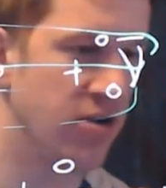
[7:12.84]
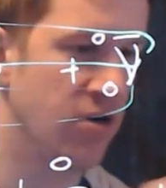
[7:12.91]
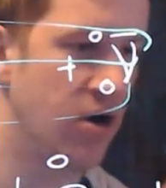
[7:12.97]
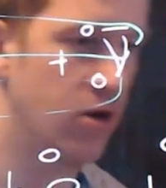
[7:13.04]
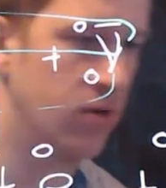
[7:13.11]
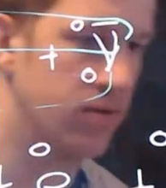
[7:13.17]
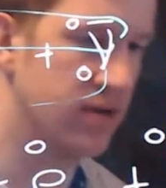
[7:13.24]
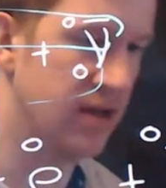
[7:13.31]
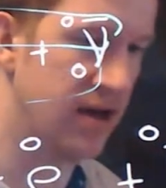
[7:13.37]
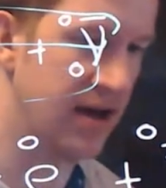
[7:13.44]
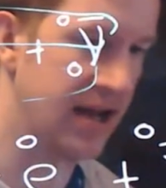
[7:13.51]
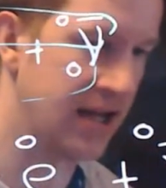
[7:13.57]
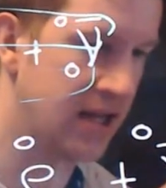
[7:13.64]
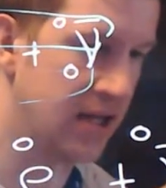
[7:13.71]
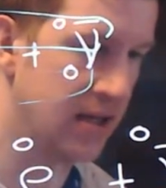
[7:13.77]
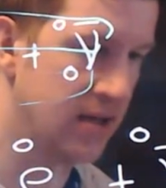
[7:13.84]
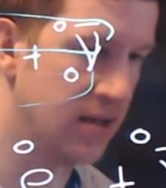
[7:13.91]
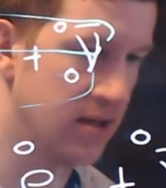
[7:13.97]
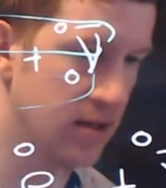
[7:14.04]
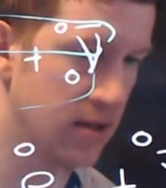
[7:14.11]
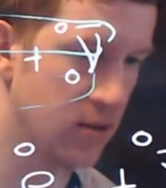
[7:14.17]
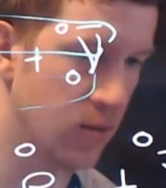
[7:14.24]
old, like,
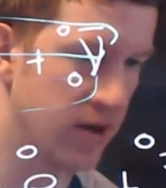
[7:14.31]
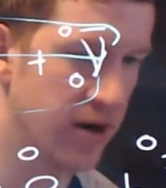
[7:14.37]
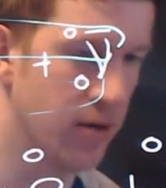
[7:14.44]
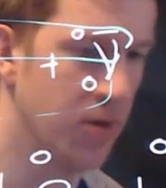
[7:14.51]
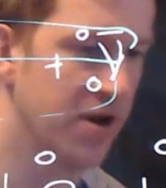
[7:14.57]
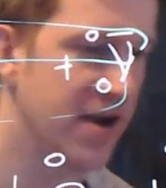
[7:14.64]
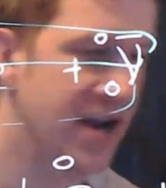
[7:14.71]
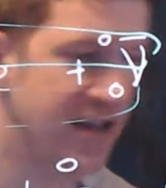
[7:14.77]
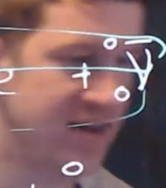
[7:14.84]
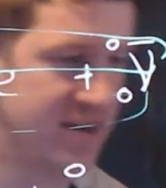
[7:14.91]
we don't want any of